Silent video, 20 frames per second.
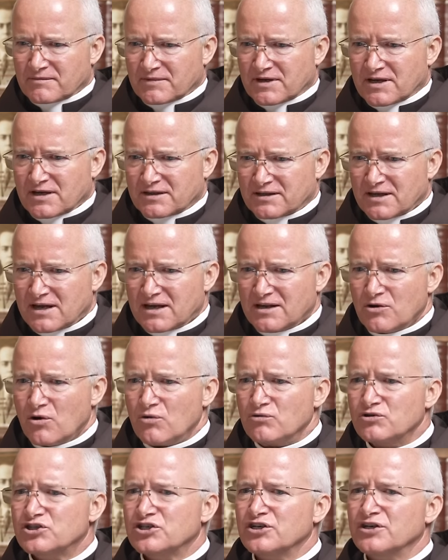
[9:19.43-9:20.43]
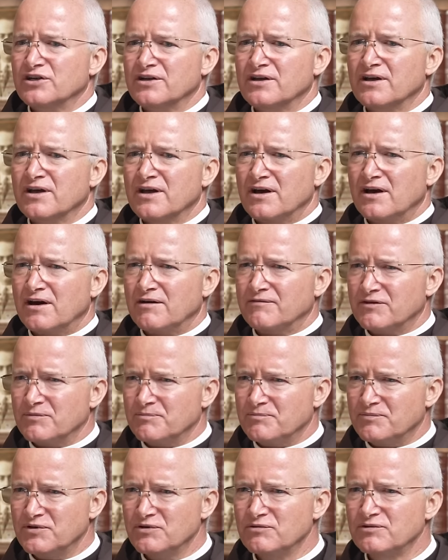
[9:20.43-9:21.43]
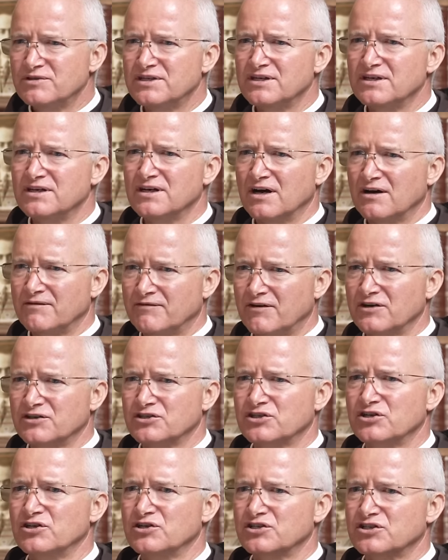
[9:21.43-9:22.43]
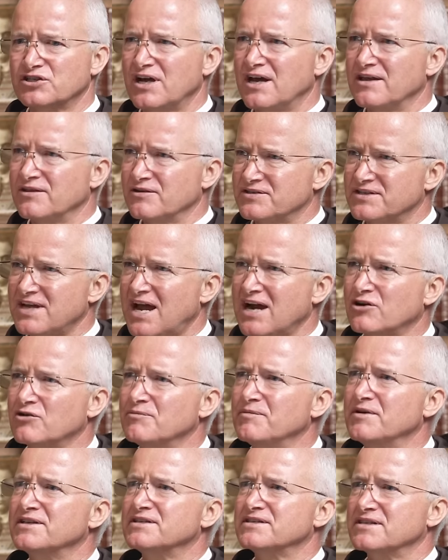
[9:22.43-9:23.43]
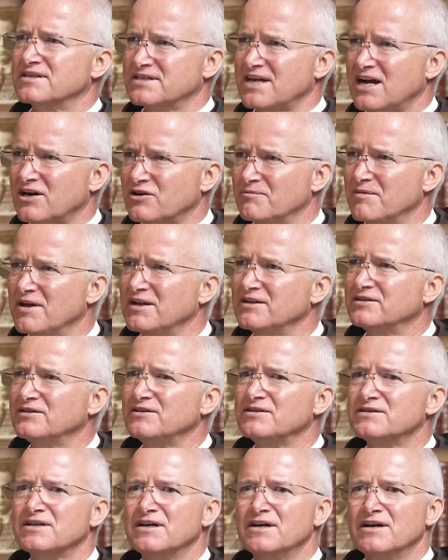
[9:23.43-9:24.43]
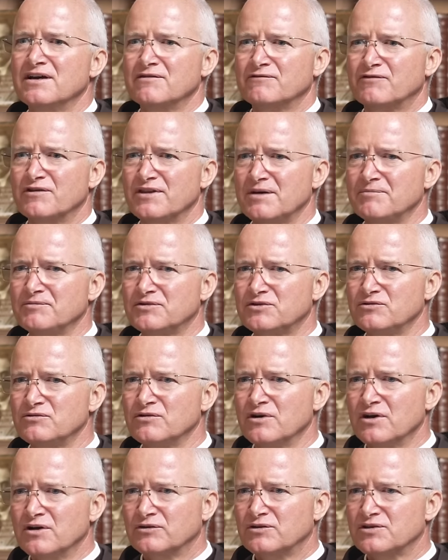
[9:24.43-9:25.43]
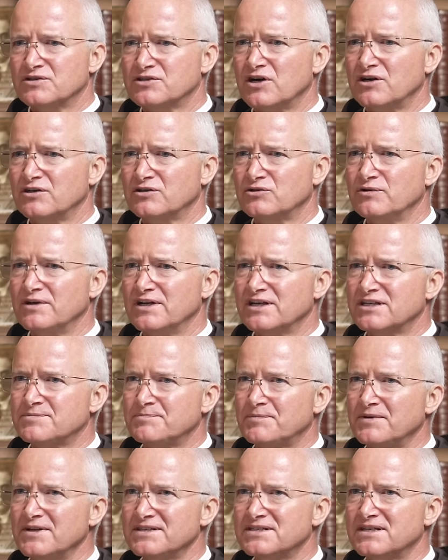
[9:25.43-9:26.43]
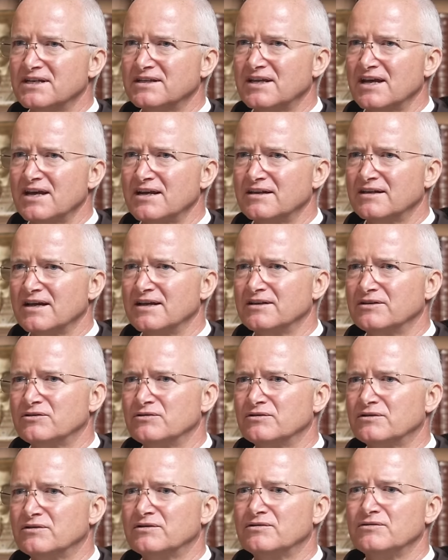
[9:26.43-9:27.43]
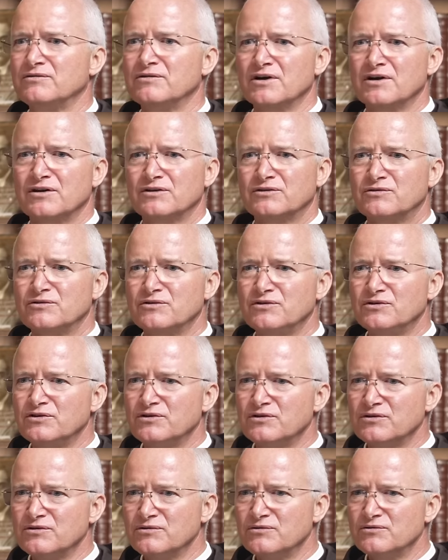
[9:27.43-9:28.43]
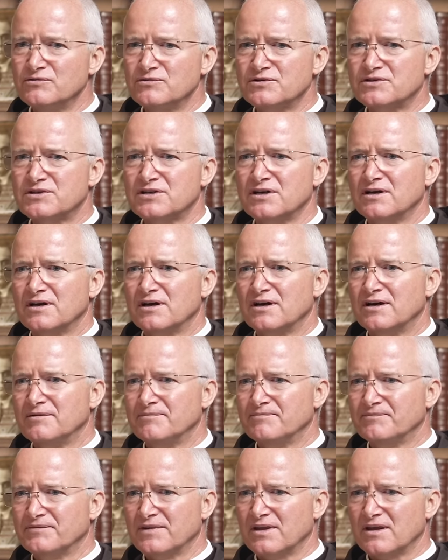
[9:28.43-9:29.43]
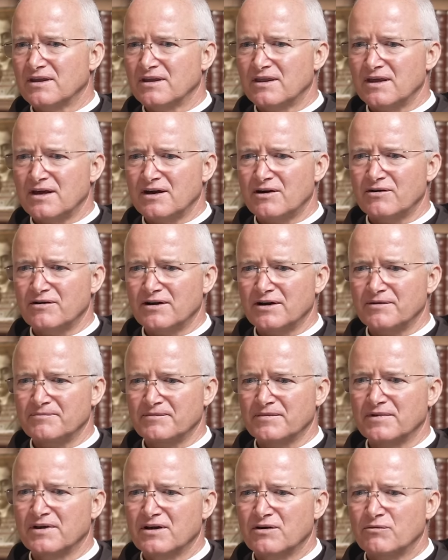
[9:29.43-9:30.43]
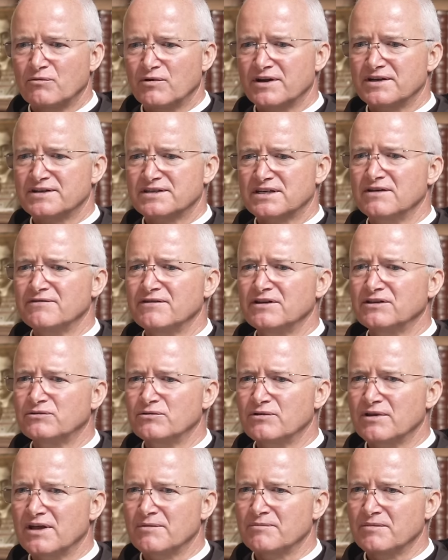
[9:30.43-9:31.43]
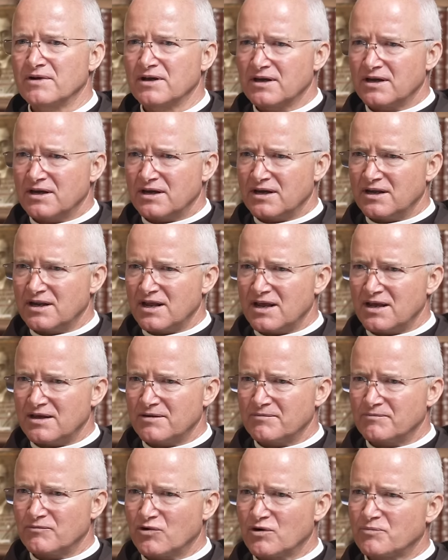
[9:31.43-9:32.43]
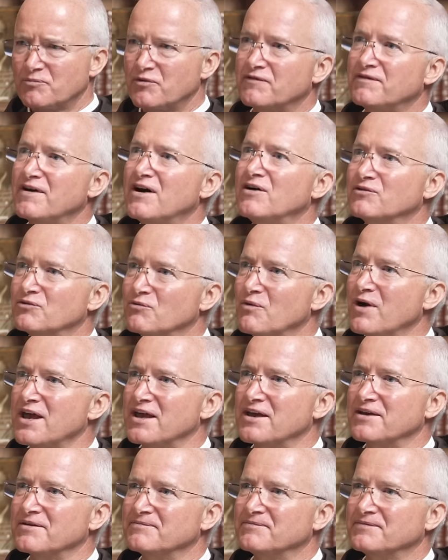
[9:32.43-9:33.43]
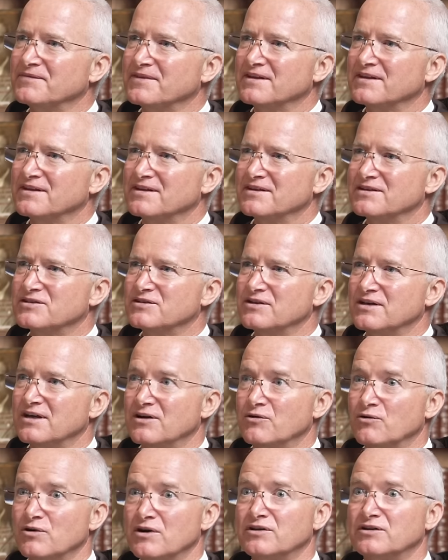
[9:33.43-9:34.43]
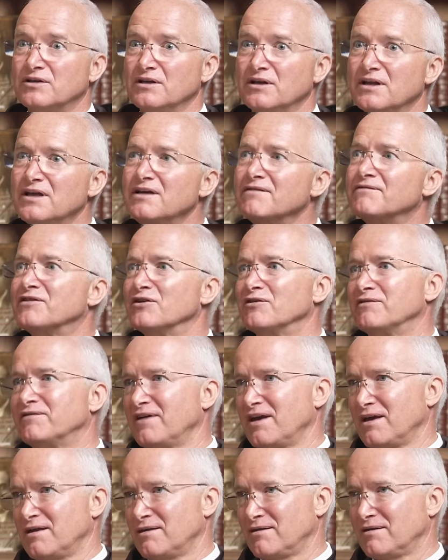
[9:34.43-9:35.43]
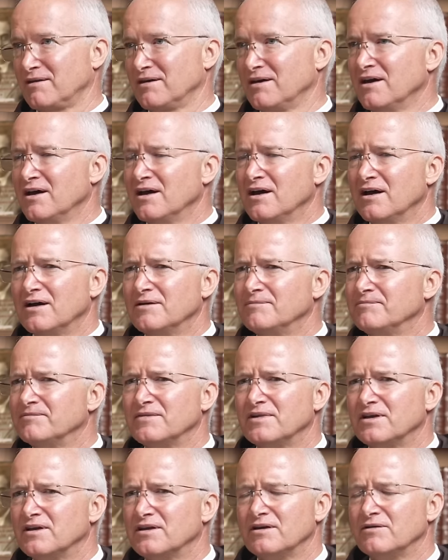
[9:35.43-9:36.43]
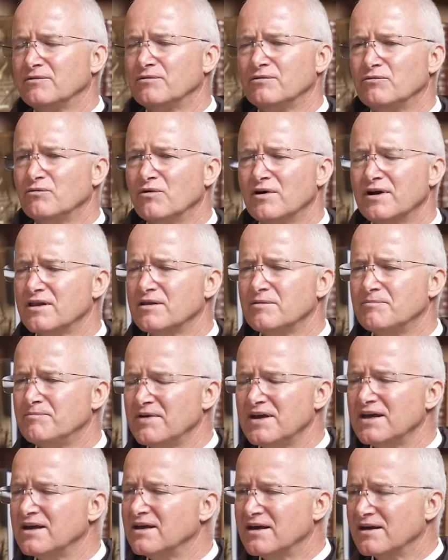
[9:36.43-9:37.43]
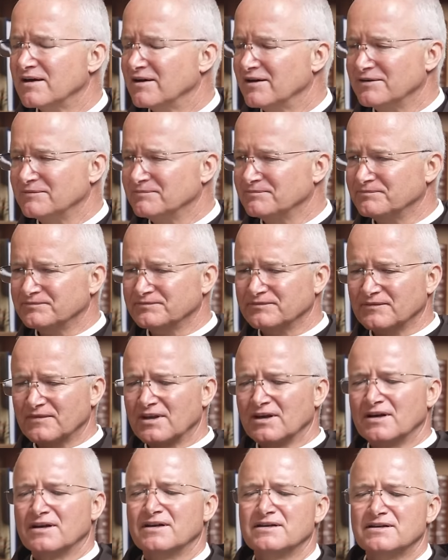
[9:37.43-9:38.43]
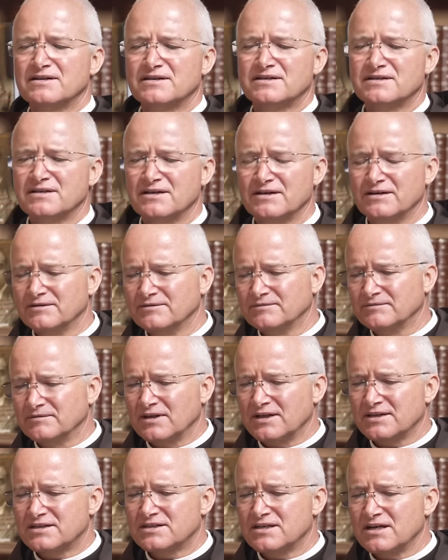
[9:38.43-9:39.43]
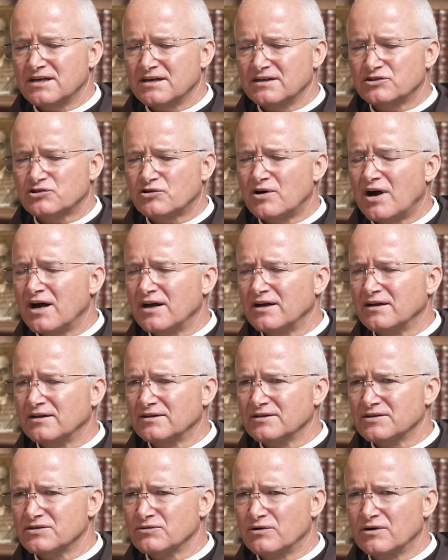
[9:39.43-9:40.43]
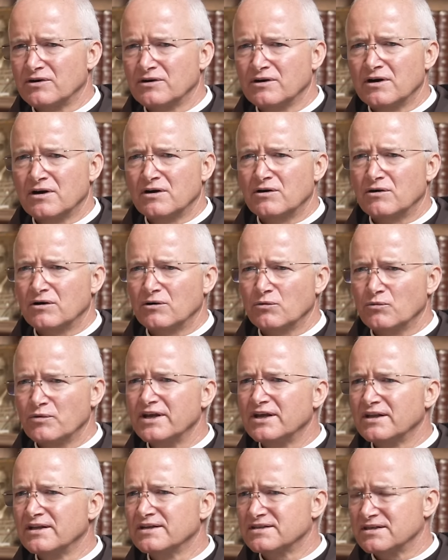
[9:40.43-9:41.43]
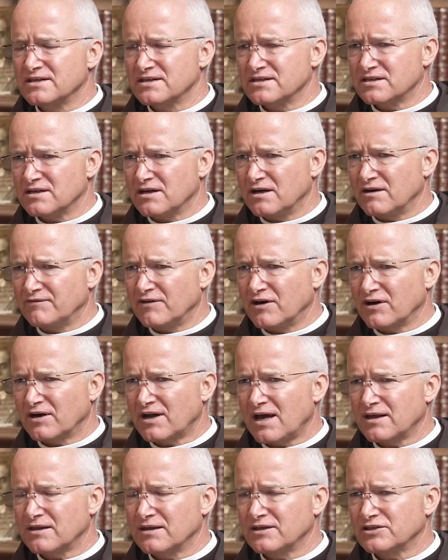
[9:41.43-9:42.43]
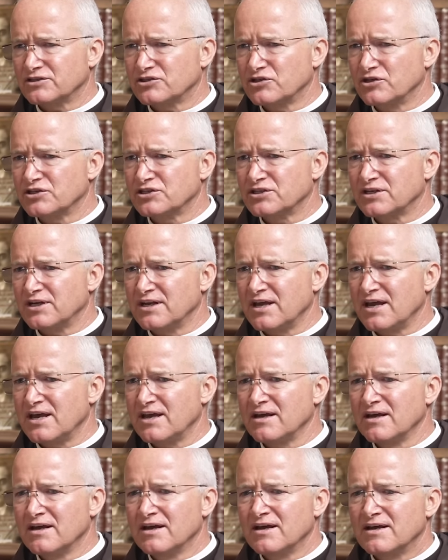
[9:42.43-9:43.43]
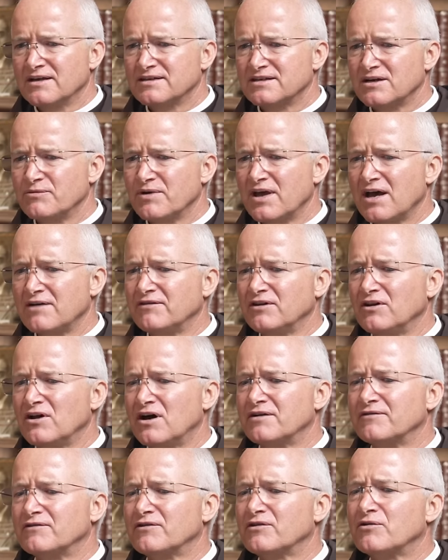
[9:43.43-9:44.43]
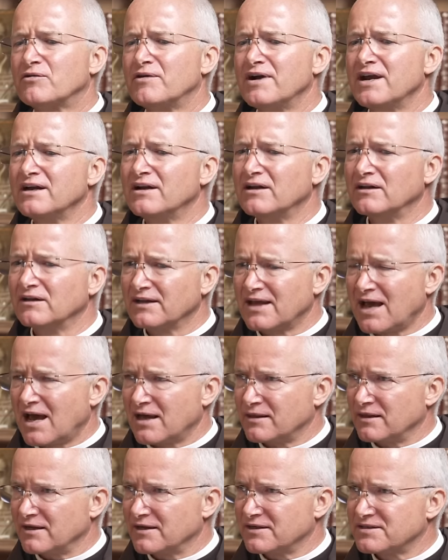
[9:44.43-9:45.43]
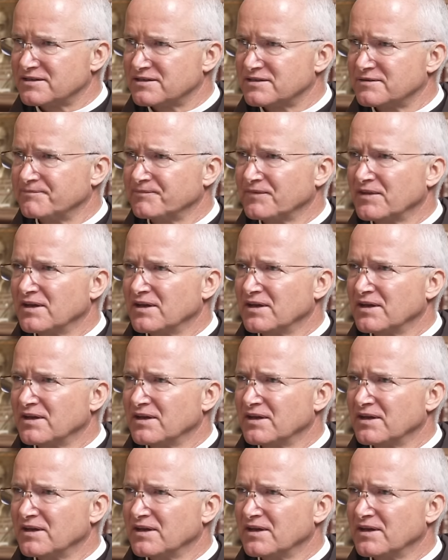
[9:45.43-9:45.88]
get a notion of the beauty of our church and the sacraments, the sacramentals, for them to start to explicitate and to use their what is given to them in a more profound way. you see, in order to live their faith. One of the big, let's say, trials or weaknesses of our Catholic Church today is that we have a lot of cradle Catholics.